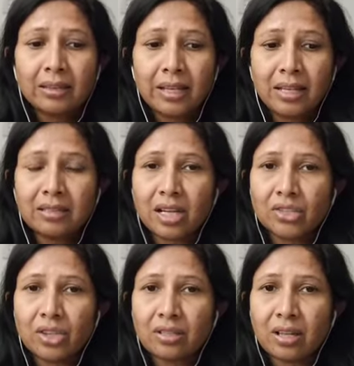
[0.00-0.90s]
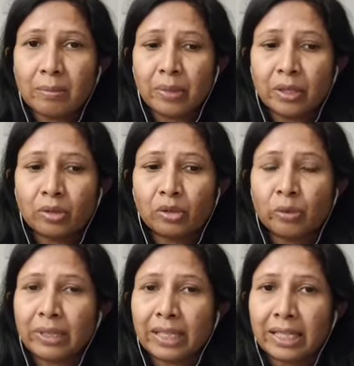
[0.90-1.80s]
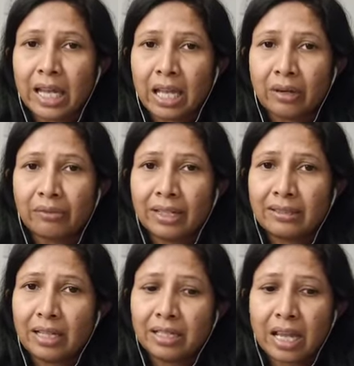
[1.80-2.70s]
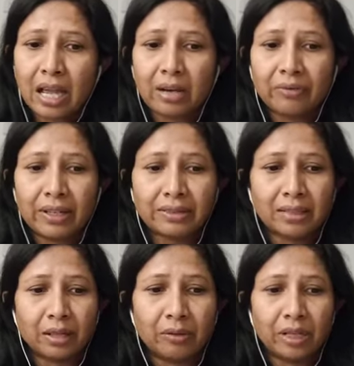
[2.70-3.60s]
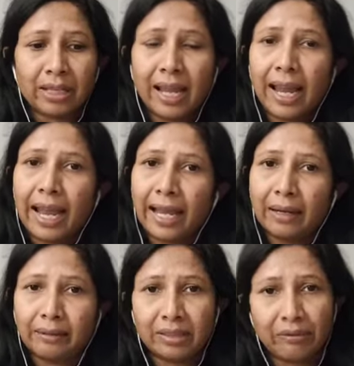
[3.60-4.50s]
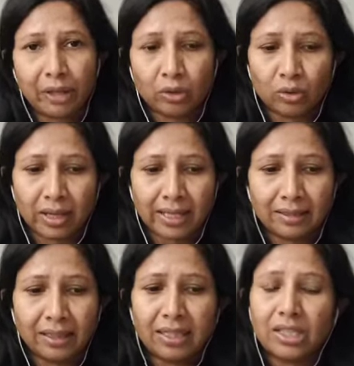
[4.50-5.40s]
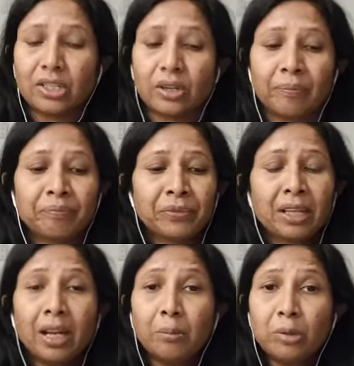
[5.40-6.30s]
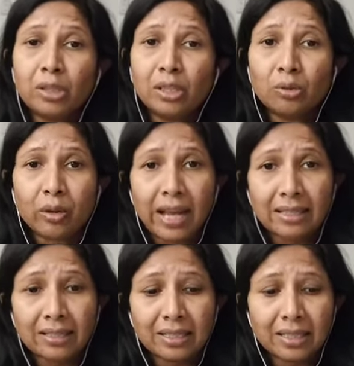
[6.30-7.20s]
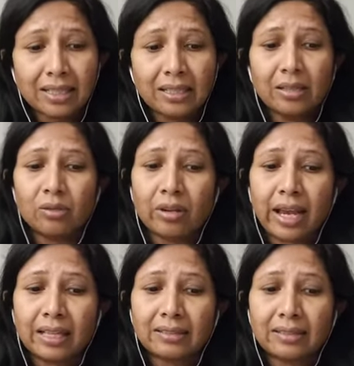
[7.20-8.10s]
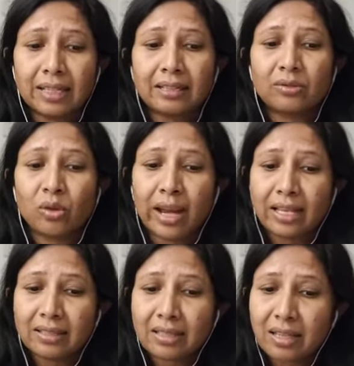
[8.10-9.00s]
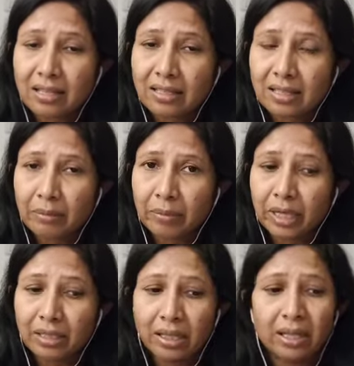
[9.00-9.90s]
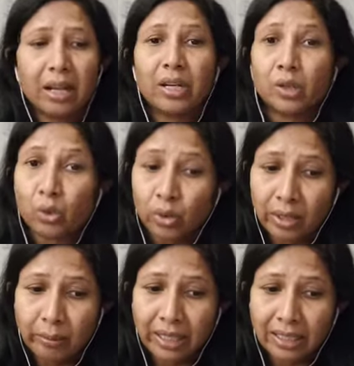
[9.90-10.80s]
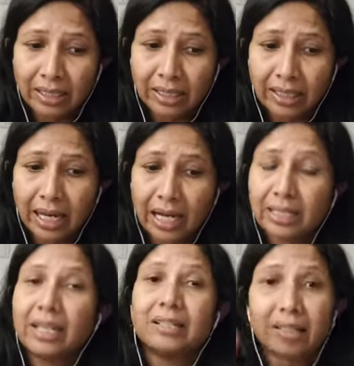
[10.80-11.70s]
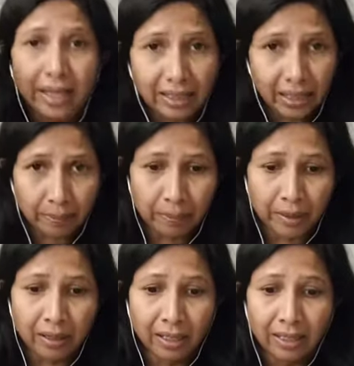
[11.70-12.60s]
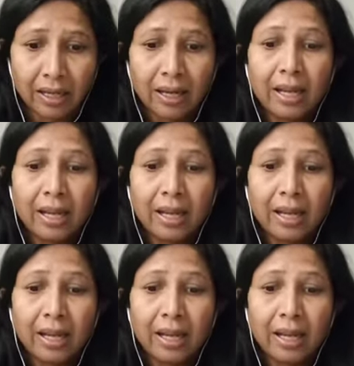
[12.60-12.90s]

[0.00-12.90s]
These structures are produced by the carapace. That carapace cover the cephalothoracic region. Come to the thoracic region. Thorax is unsegmented and rudimentary at its hinder part,